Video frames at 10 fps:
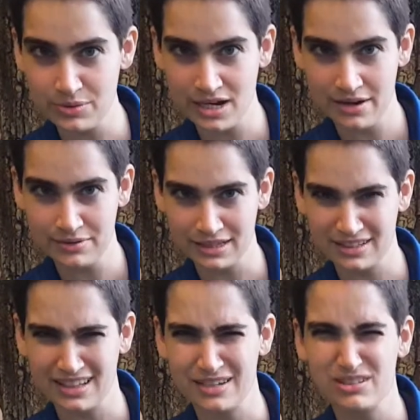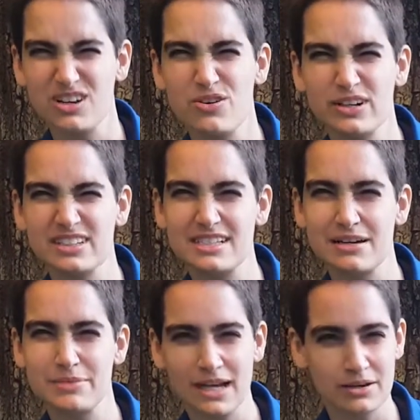what I would look like with horns
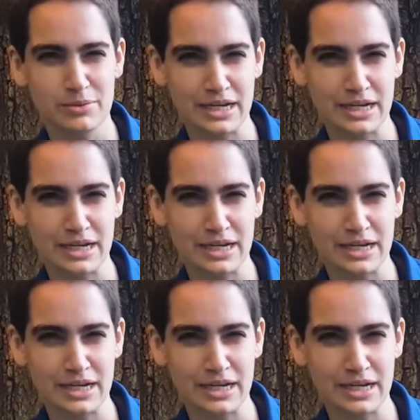coming out of my